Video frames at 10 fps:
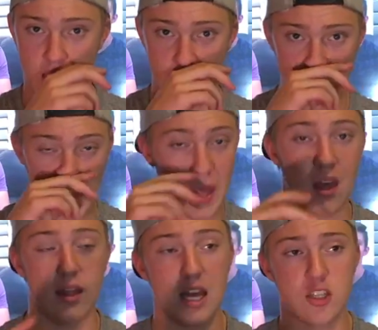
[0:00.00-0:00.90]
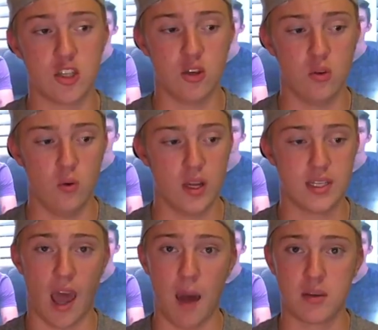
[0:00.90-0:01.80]
It lets you
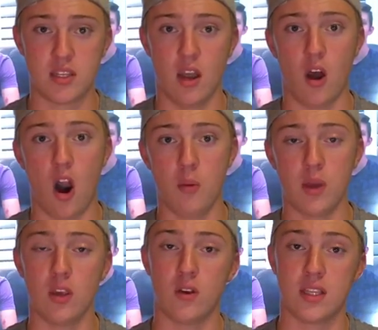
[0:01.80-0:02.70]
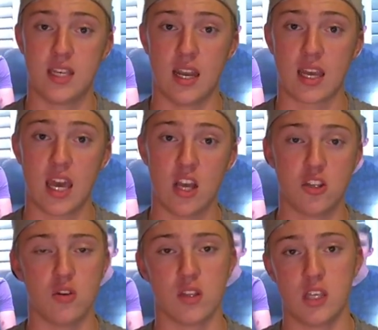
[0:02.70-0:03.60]
tap to send a heartbeat, you can send a
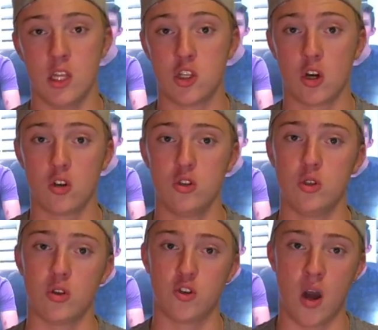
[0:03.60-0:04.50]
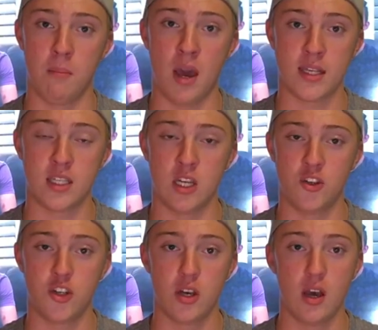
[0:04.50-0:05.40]
kiss, you can send a circle, you can draw a
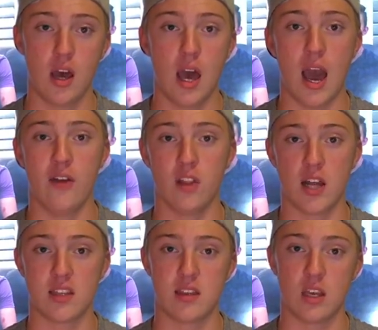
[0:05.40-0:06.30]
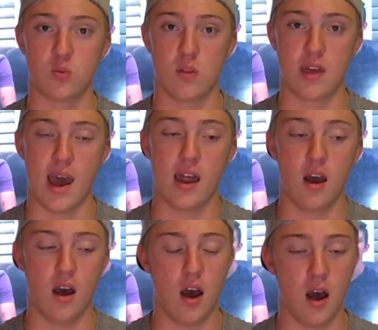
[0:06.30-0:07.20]
message, and lots of things like that.
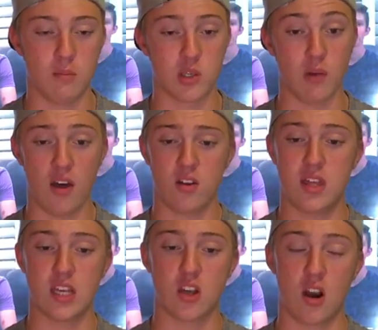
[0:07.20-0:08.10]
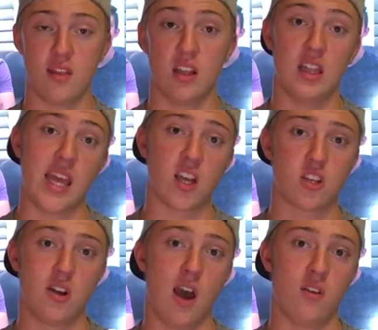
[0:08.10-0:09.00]
Some other things are the
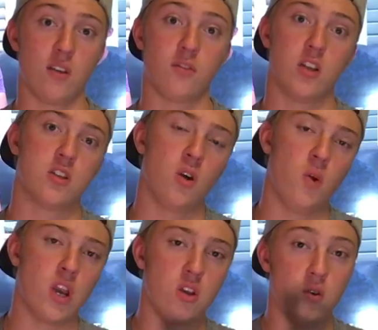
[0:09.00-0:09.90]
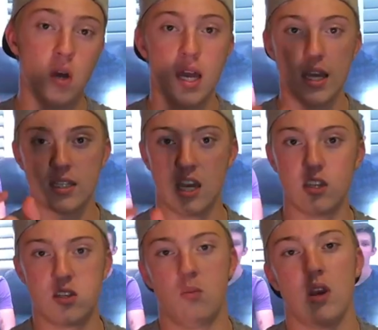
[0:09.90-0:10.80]
links are now different. So when you
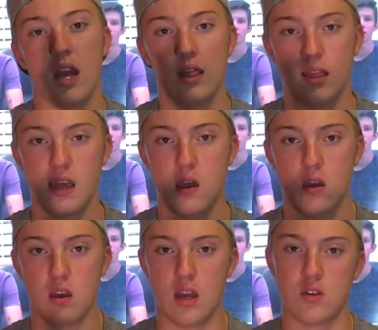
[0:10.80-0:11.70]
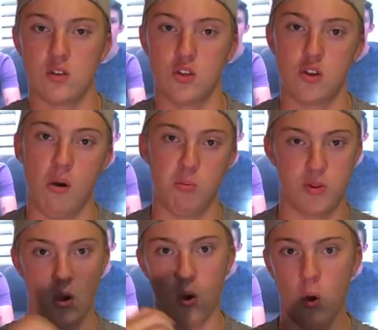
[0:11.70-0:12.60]
send someone a link, it doesn't show up with
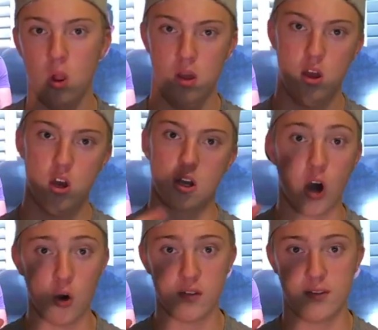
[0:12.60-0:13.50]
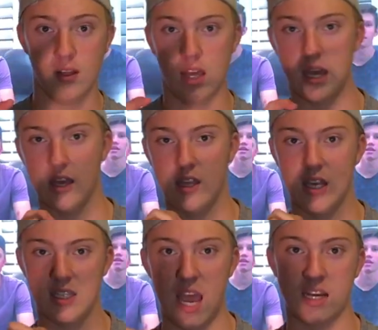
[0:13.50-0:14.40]
the whole code of the link at the
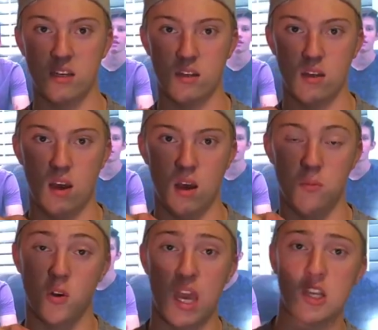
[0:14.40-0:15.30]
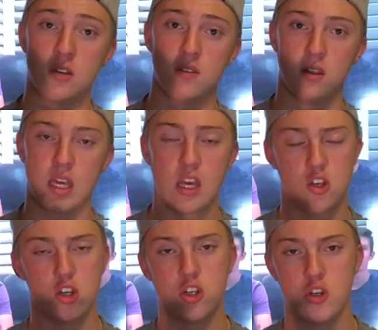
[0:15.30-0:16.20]
exact location of the link. It
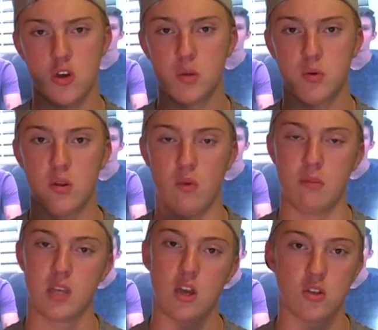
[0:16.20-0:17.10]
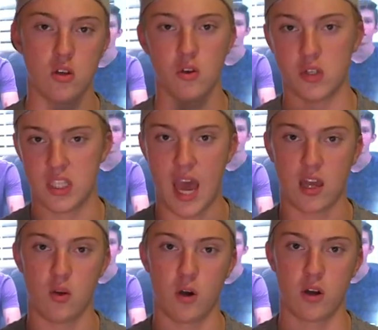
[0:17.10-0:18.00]
just shows up on the website so you know
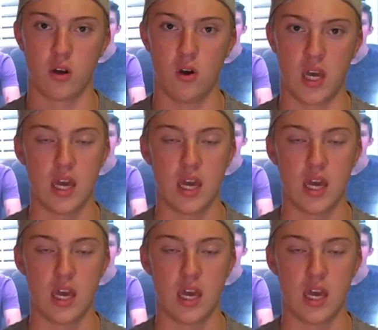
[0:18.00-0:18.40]
exactly where you are.